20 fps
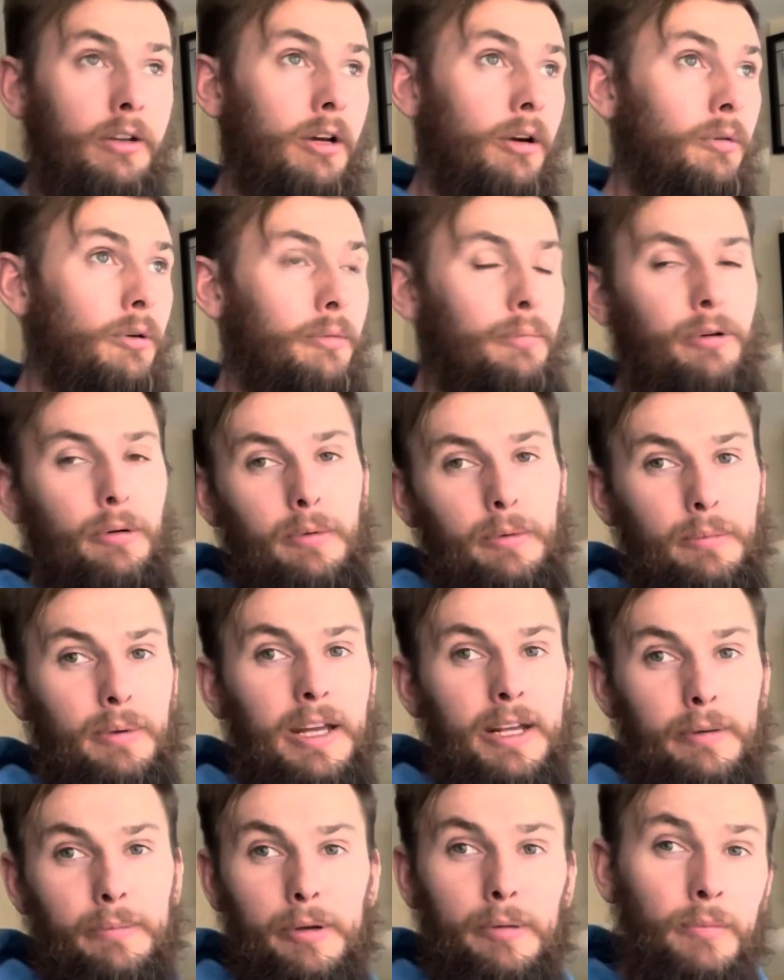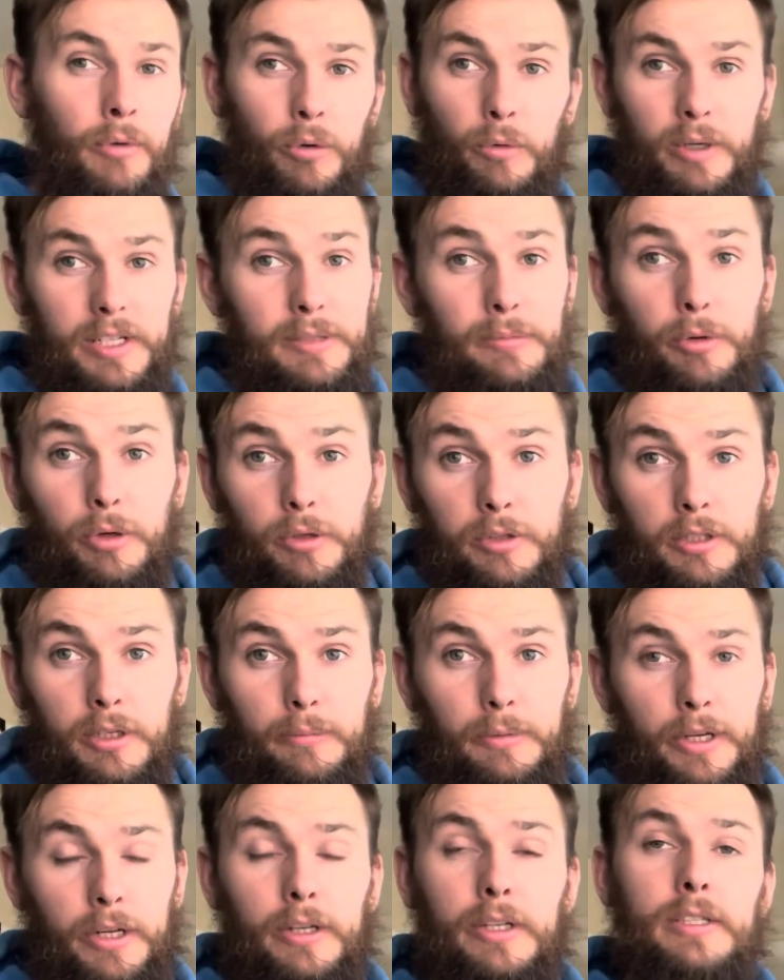I would have probably played a bit more Wii Sports, I'll be
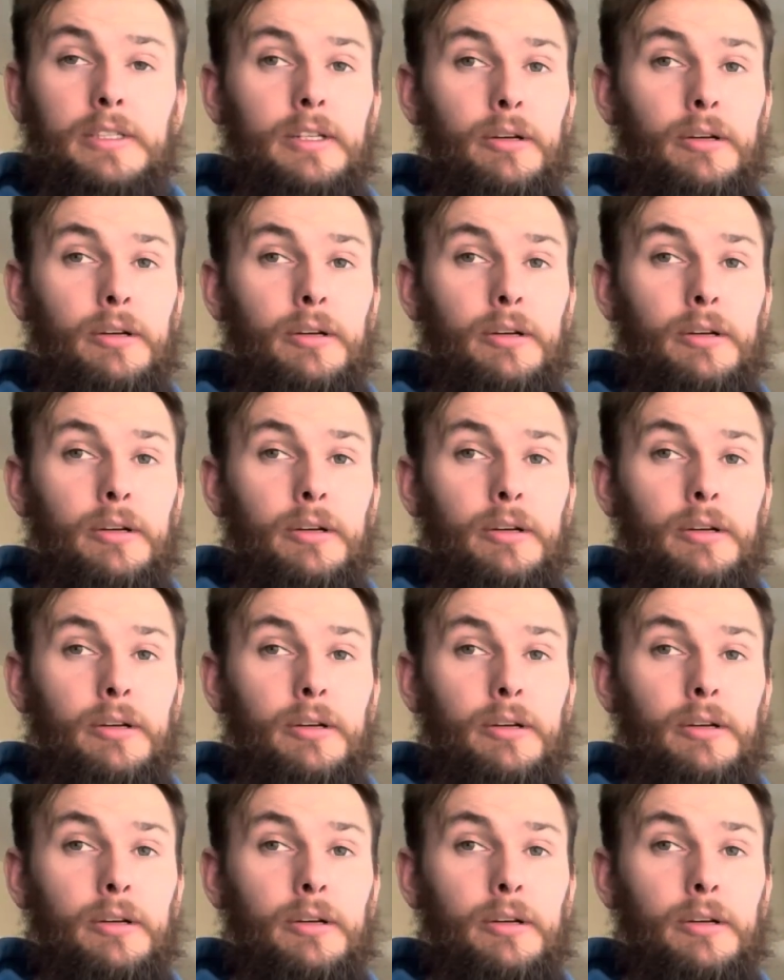honest.